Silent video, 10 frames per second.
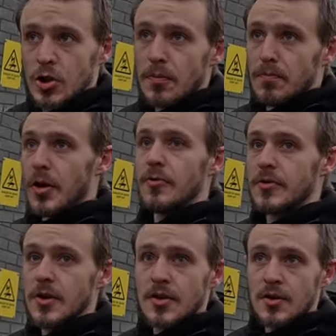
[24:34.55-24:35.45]
jump
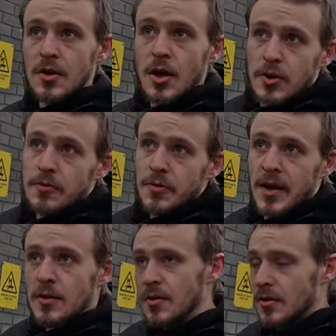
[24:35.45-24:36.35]
over his garden
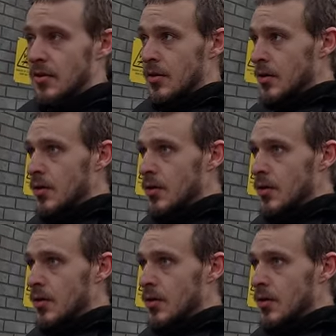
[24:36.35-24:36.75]
fence. Yeah.